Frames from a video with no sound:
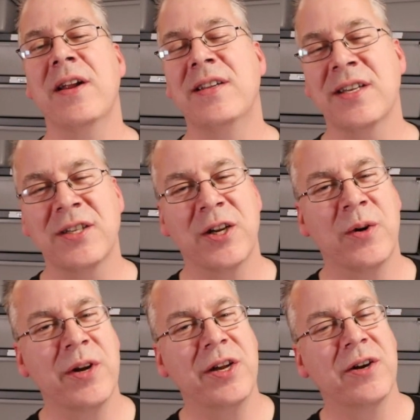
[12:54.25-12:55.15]
It doesn't
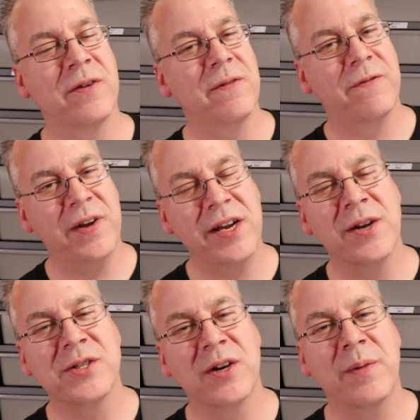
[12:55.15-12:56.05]
know what your
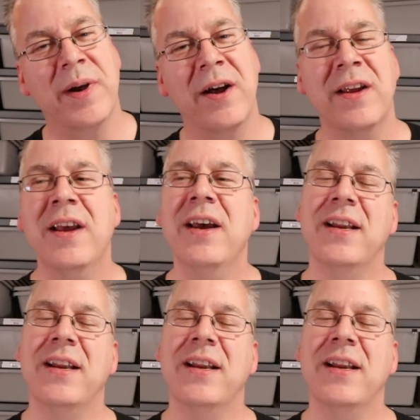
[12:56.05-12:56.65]
videos are about.